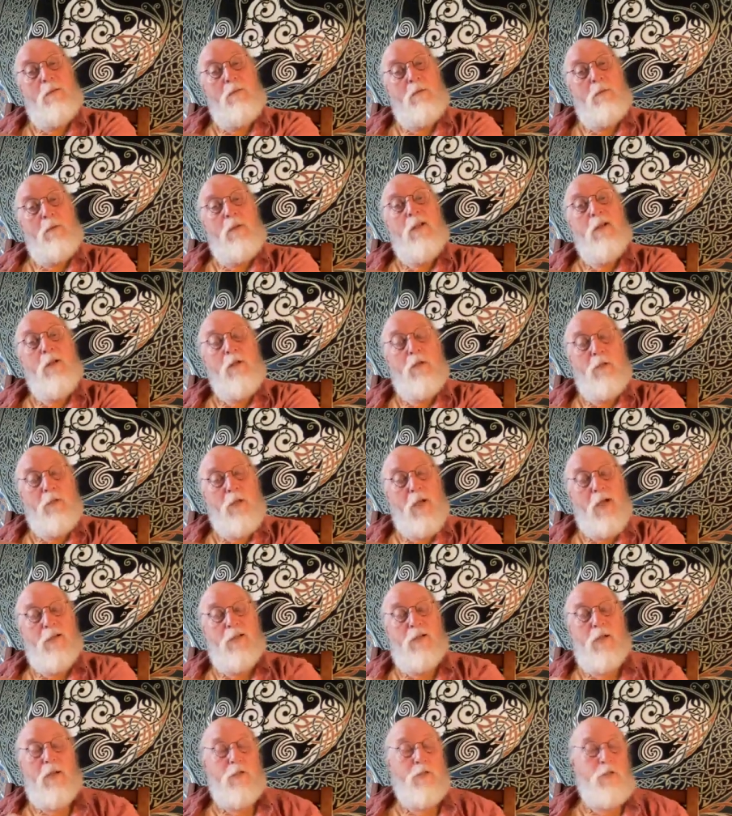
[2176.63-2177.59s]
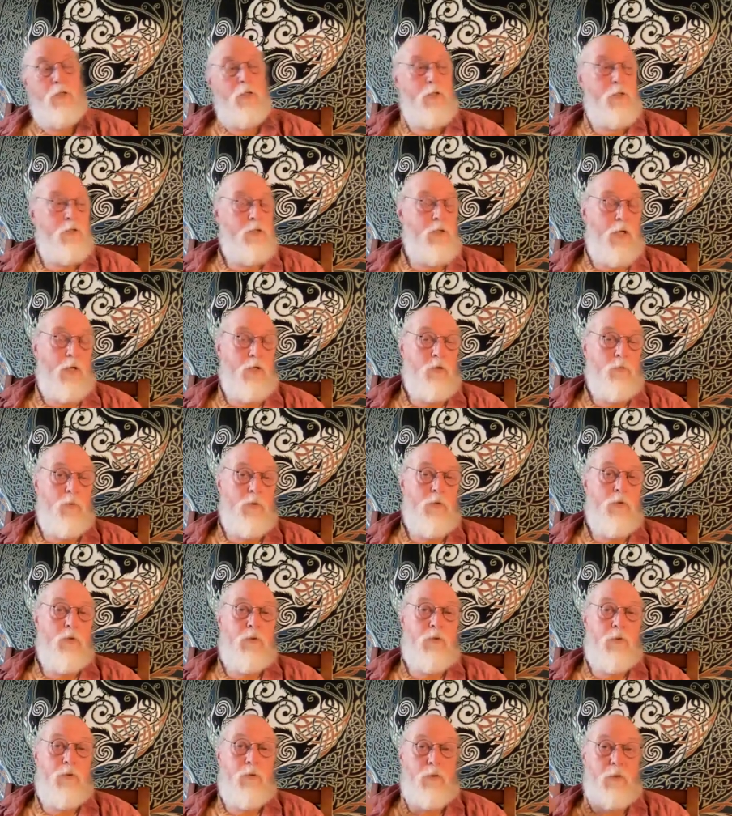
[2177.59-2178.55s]
clinical diagnostic assessment
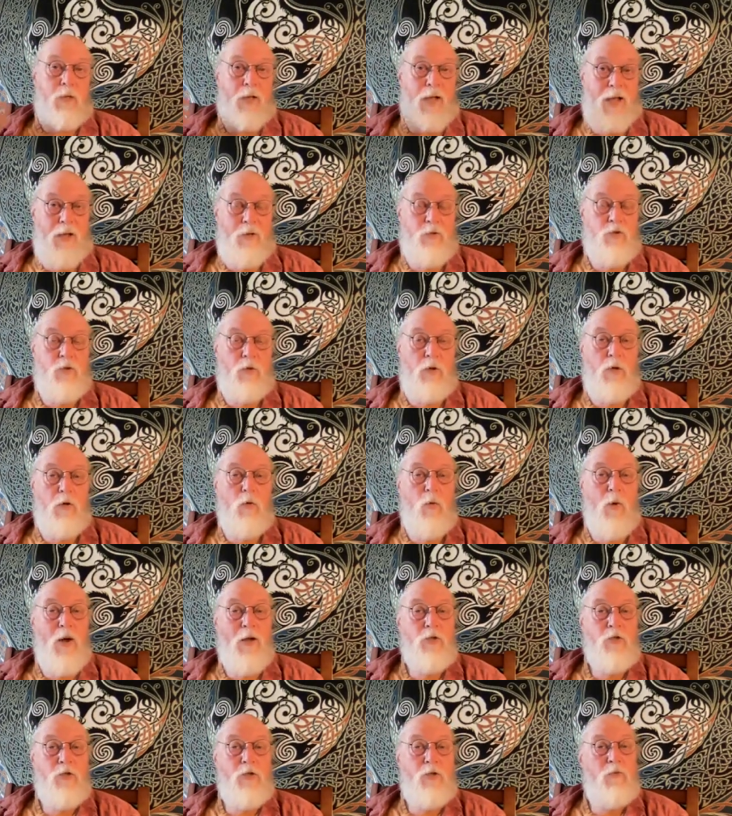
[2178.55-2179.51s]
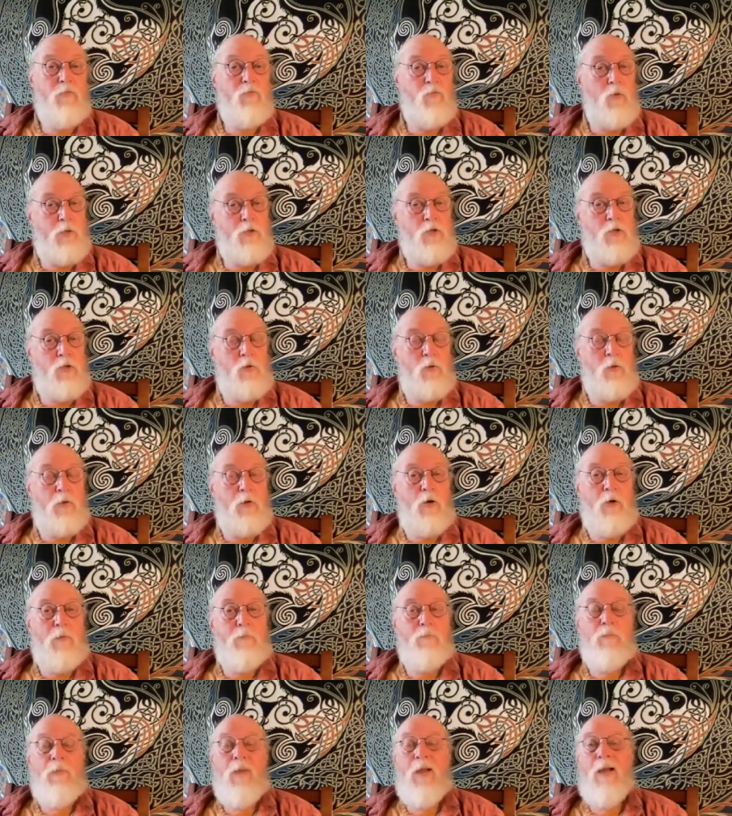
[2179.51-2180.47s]
to answer our question of what's going on.